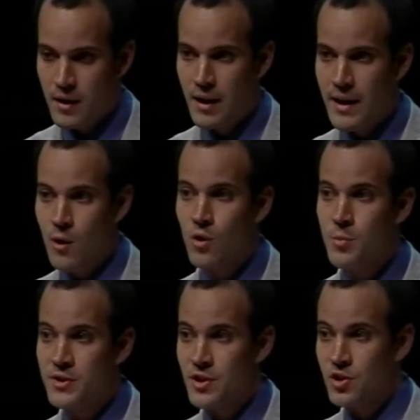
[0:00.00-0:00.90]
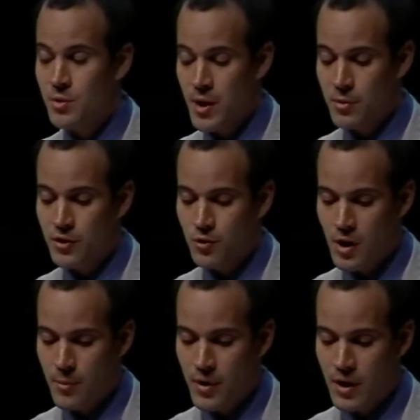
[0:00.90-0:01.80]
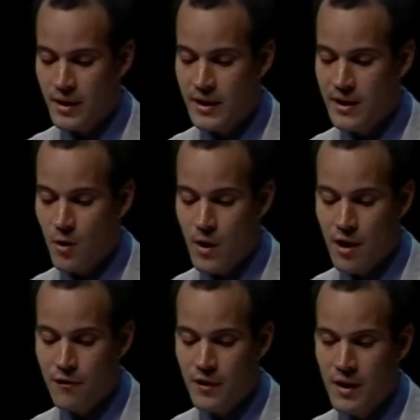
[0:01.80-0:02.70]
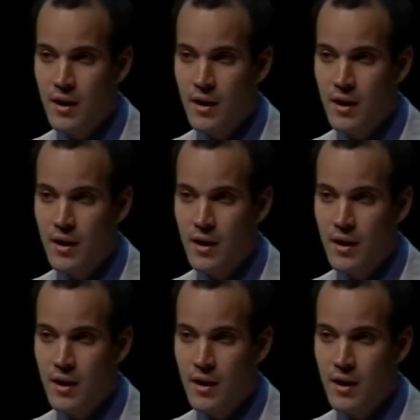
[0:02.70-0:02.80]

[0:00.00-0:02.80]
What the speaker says: And now we're in a position to be able to draw upon EOF